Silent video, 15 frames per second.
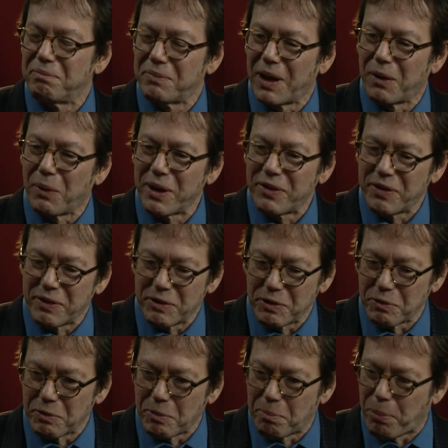I want, the
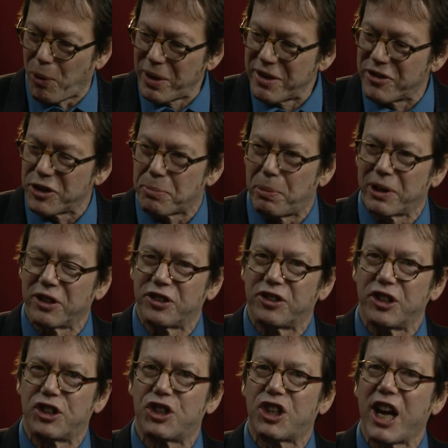point of this book is
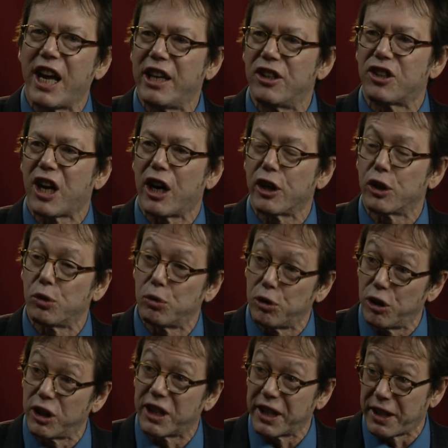to change how you
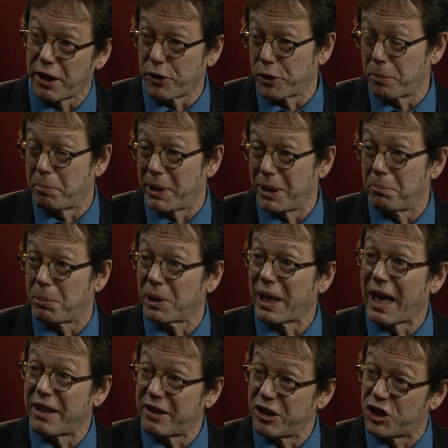look at other people
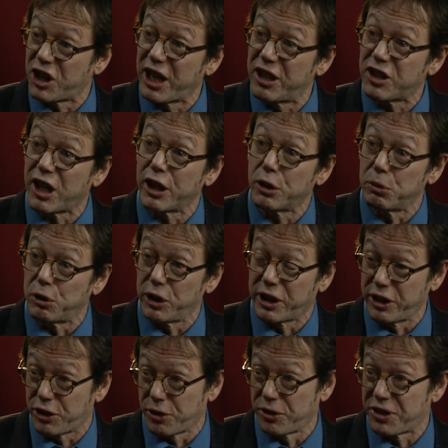and to change how you look
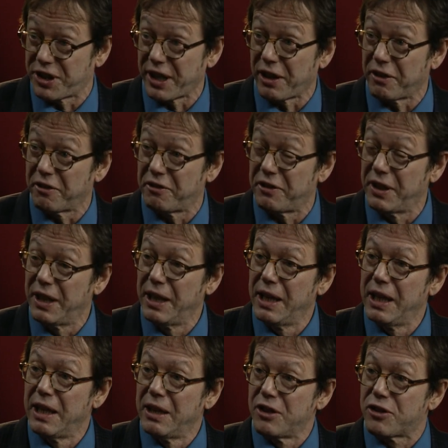at yourself.
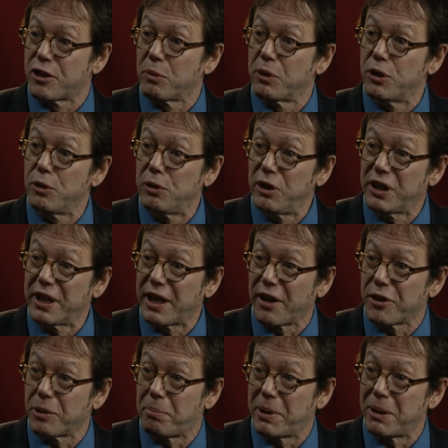So when you look at
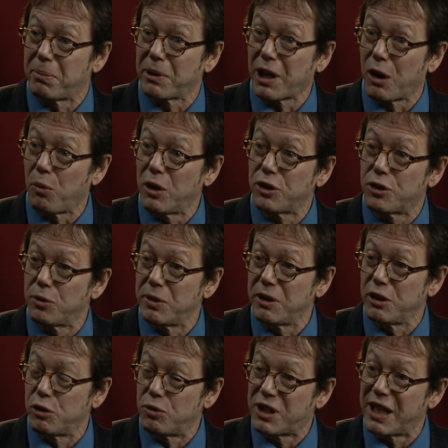other people, I want you to,
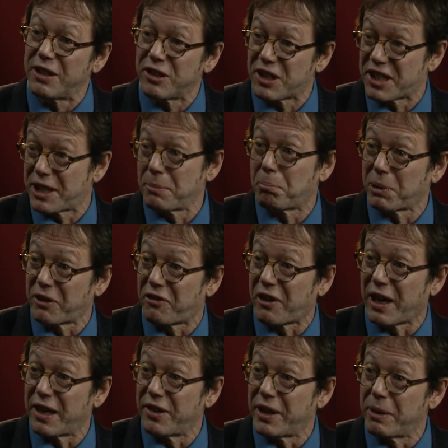you tend to
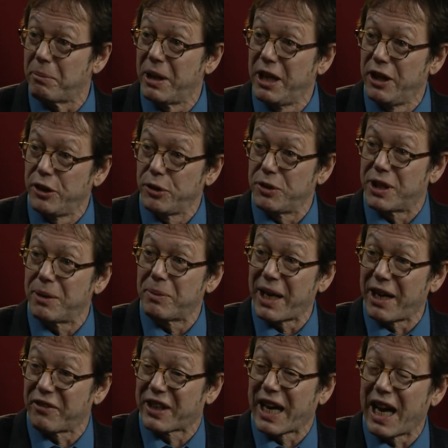simplify them. You tend to
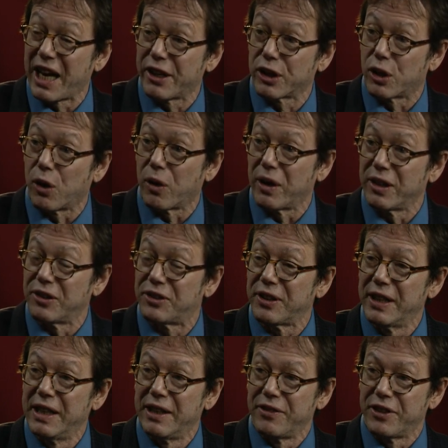have categories.
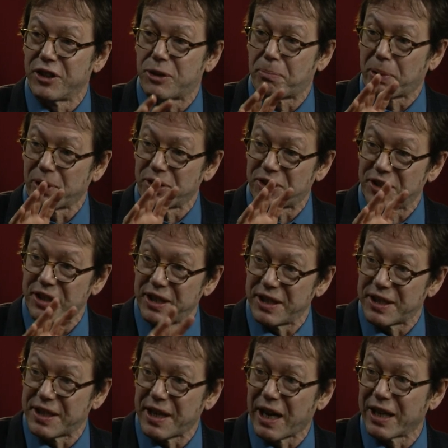This person
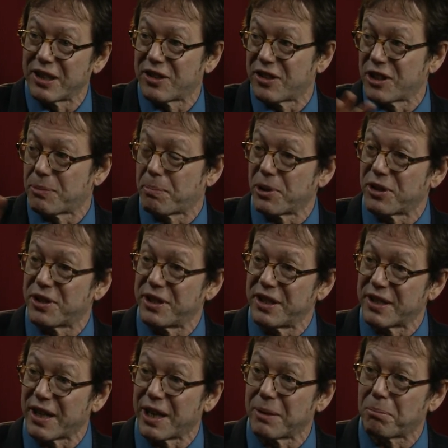is nice, this person
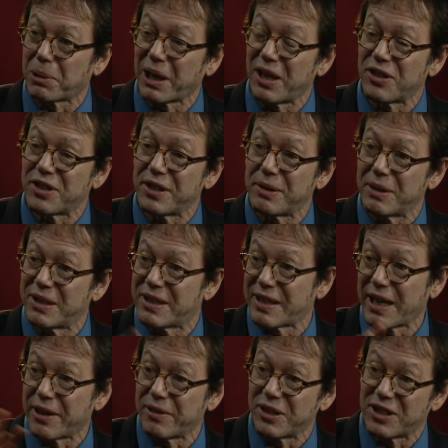is unpleasant, et
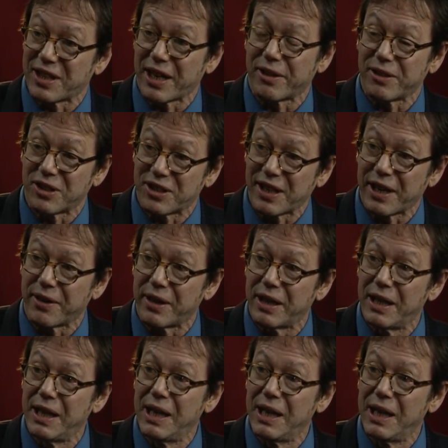cetera, et cetera, et cetera.